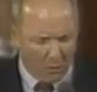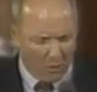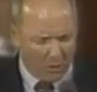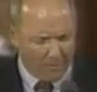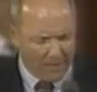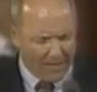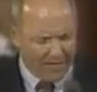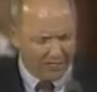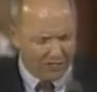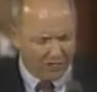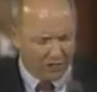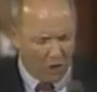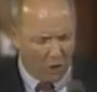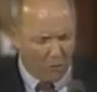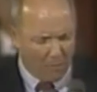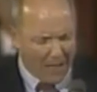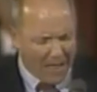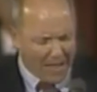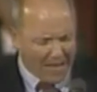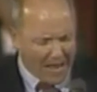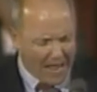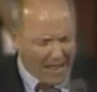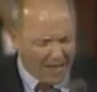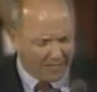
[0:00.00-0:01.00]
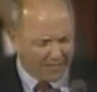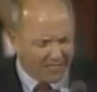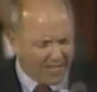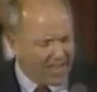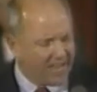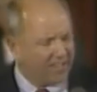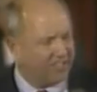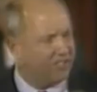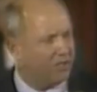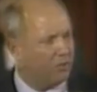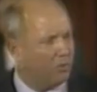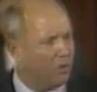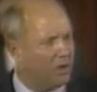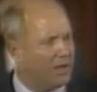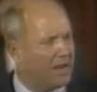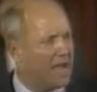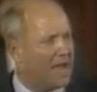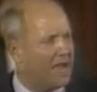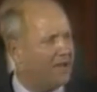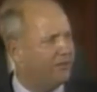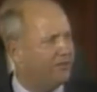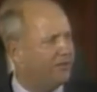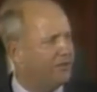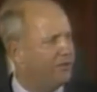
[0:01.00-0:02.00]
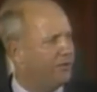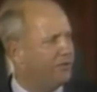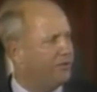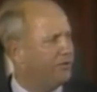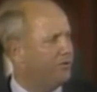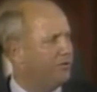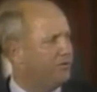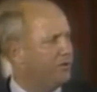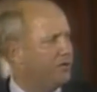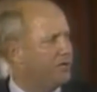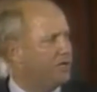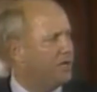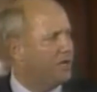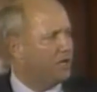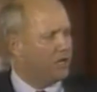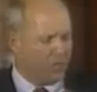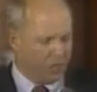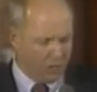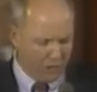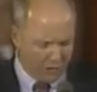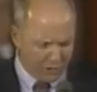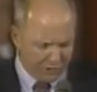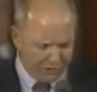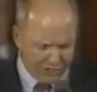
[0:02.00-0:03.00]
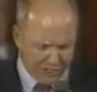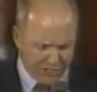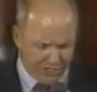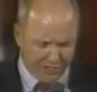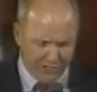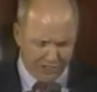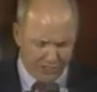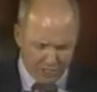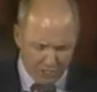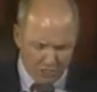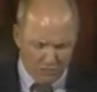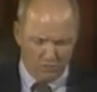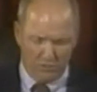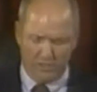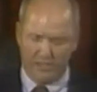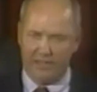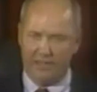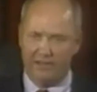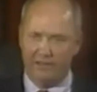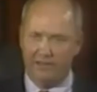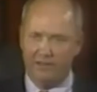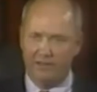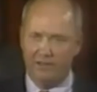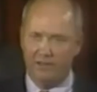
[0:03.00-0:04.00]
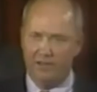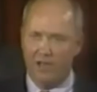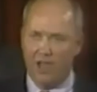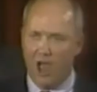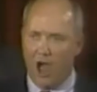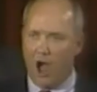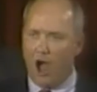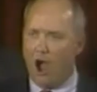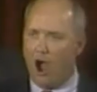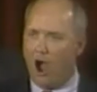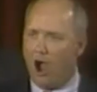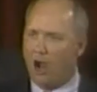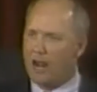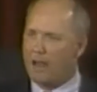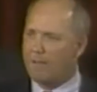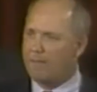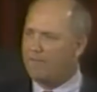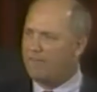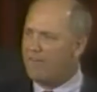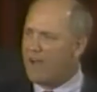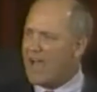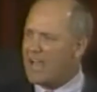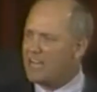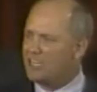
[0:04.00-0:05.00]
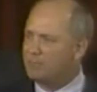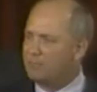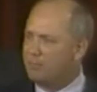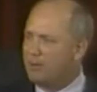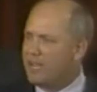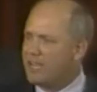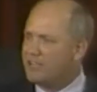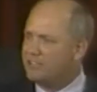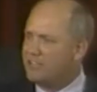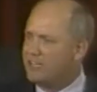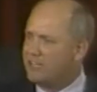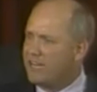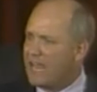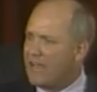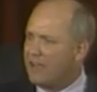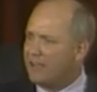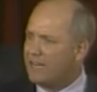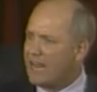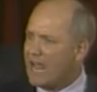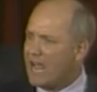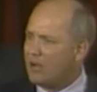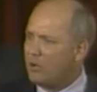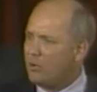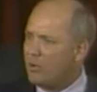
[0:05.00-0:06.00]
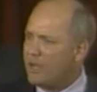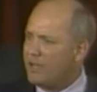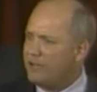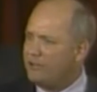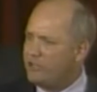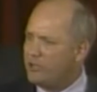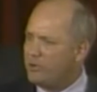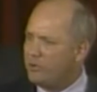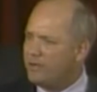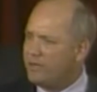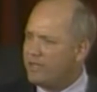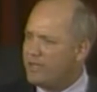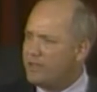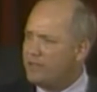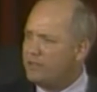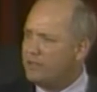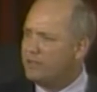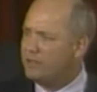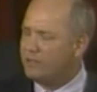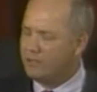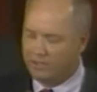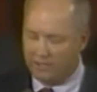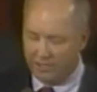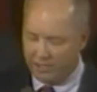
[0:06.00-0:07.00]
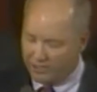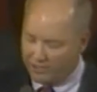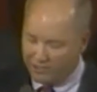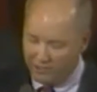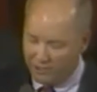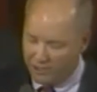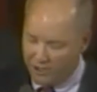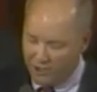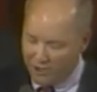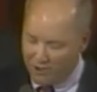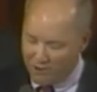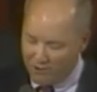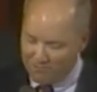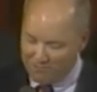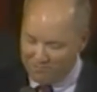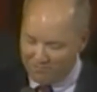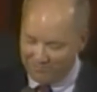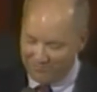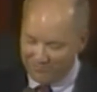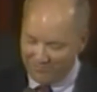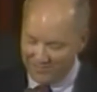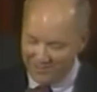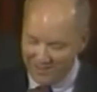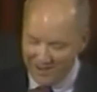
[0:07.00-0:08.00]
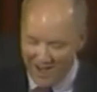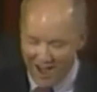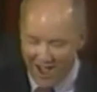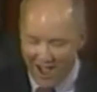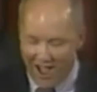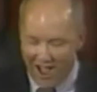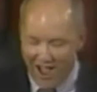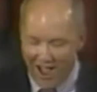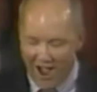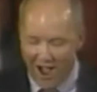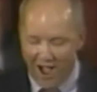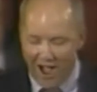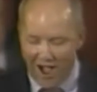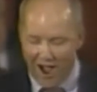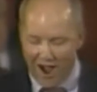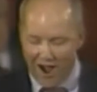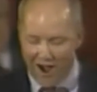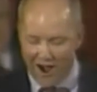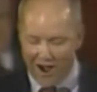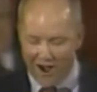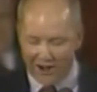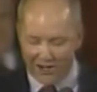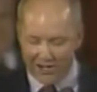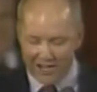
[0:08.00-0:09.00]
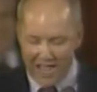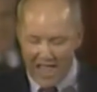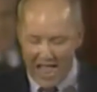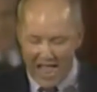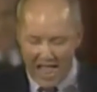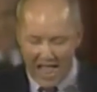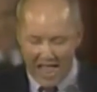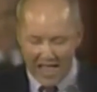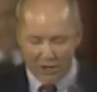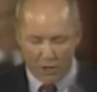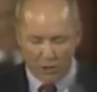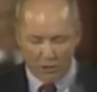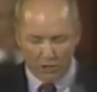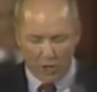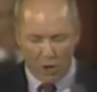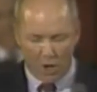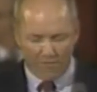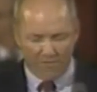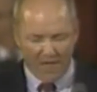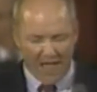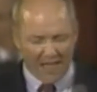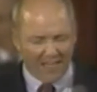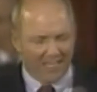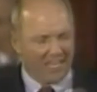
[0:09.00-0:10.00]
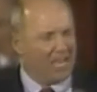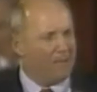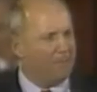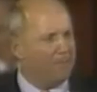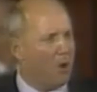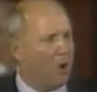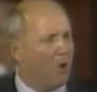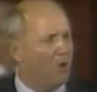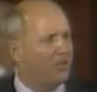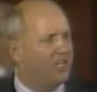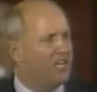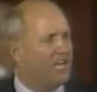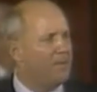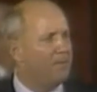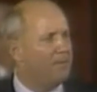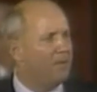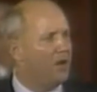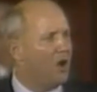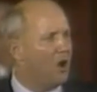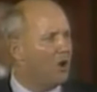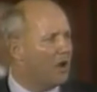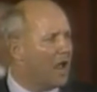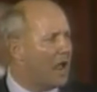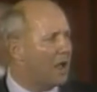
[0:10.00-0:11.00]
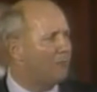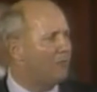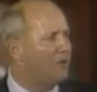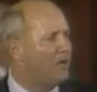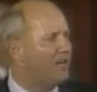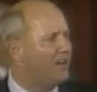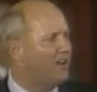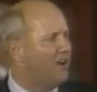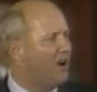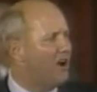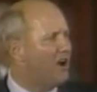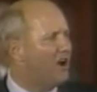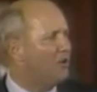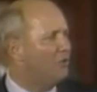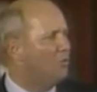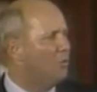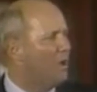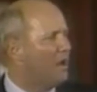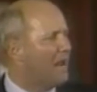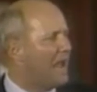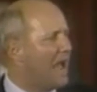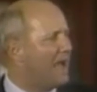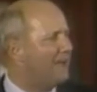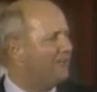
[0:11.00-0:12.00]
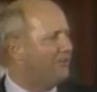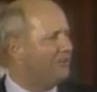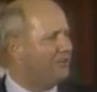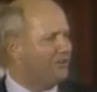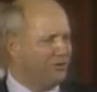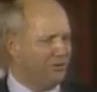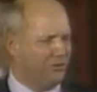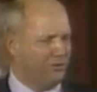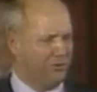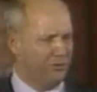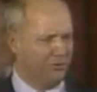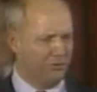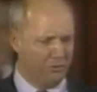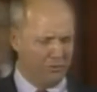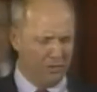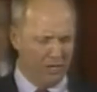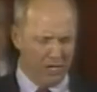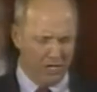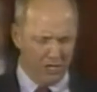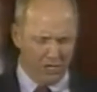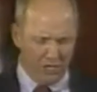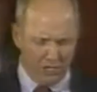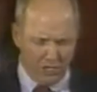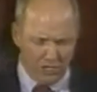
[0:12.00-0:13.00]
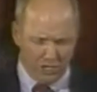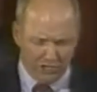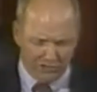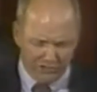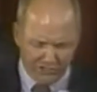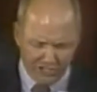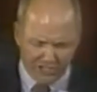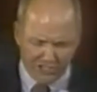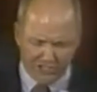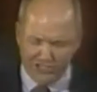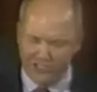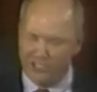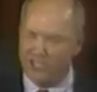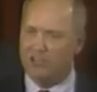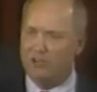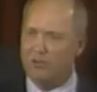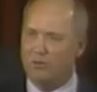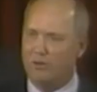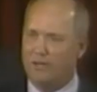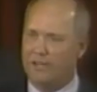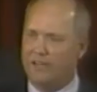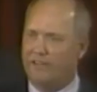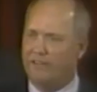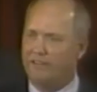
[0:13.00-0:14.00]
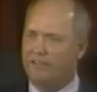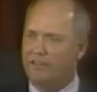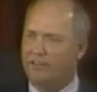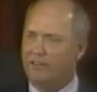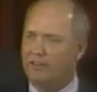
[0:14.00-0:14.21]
to make it so bad I can taste it. What I do? You just do it. Art, I'm a vice president now. Can I quit doing it? Nope. Art, I don't know if I can keep on keeping on. I'm really hurting. What I do? You just do it.